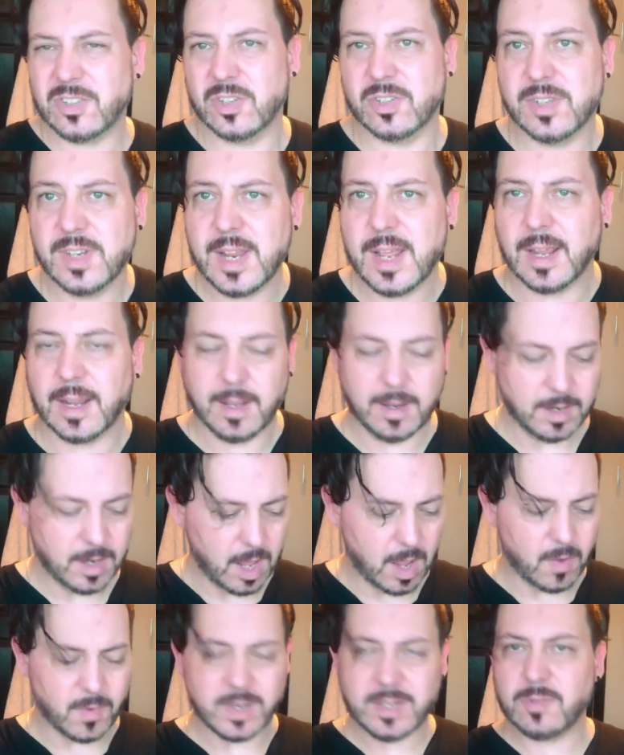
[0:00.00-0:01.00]
Nick.
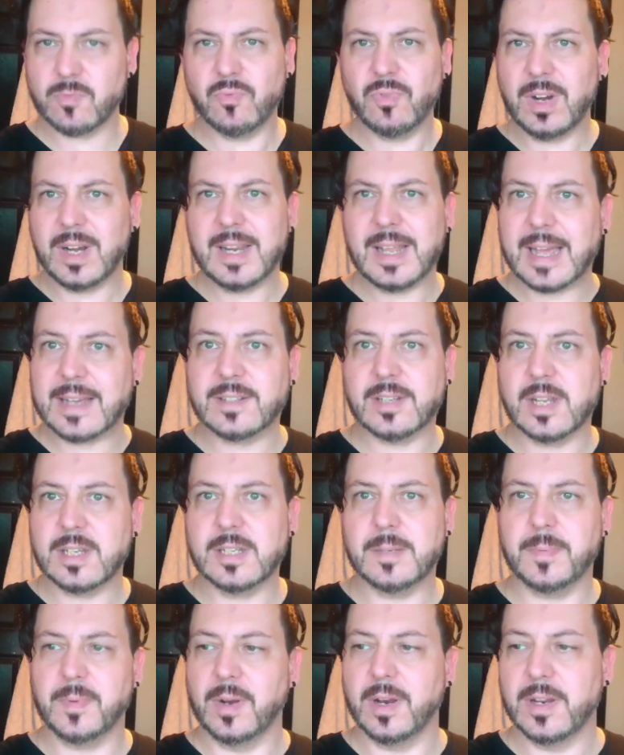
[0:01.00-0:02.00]
Oh, it's really
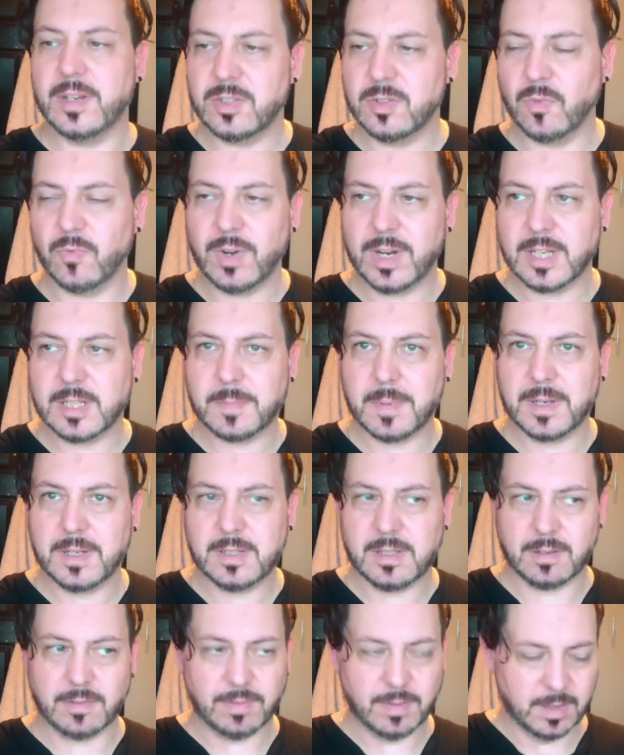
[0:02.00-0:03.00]
accessible and it's not really
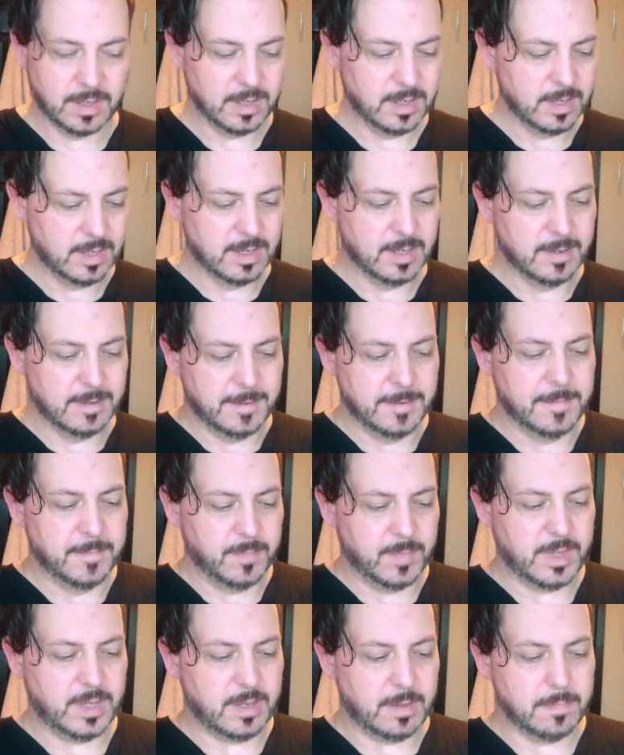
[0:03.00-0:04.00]
expensive.
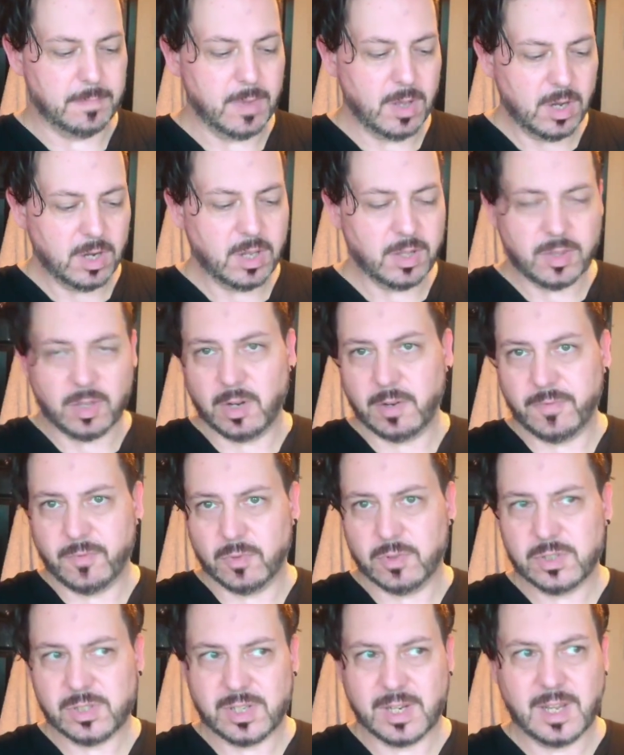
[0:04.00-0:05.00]
The Merkur
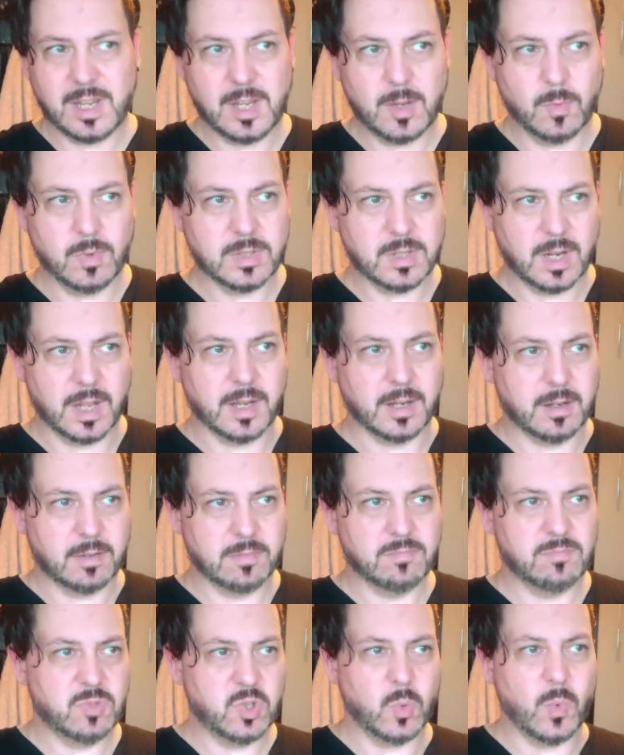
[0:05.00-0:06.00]
34C was like
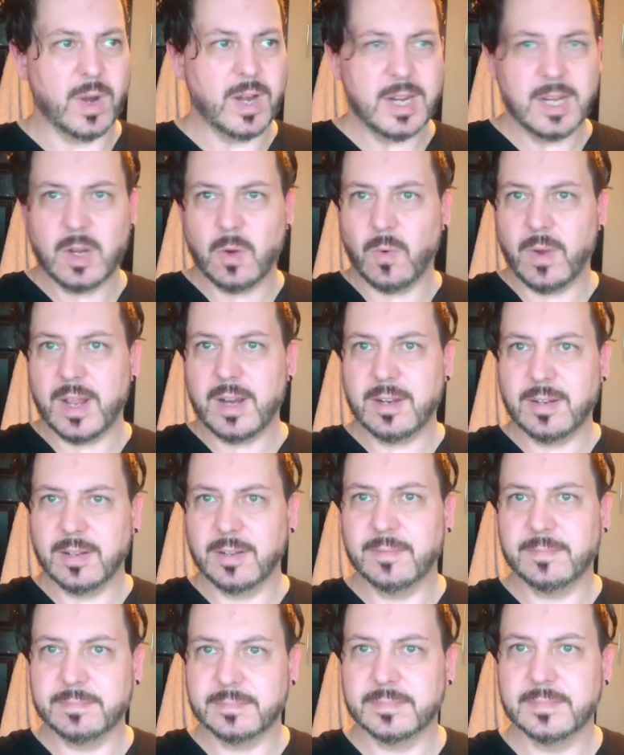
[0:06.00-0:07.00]
20 quid
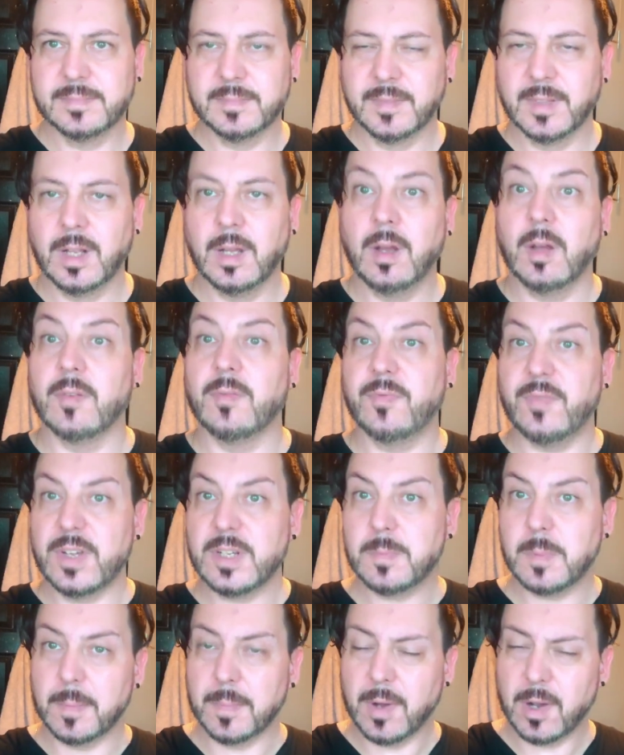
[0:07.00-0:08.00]
on
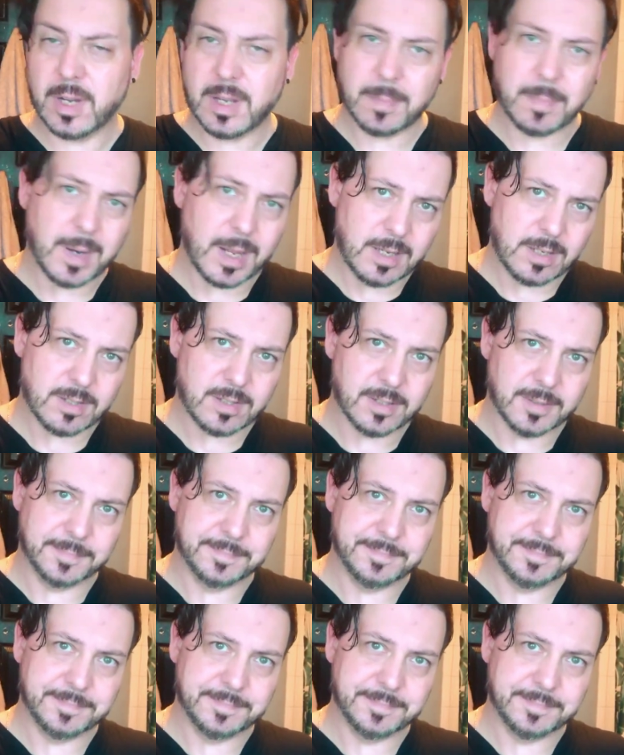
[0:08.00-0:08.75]
Facebook Marketplace.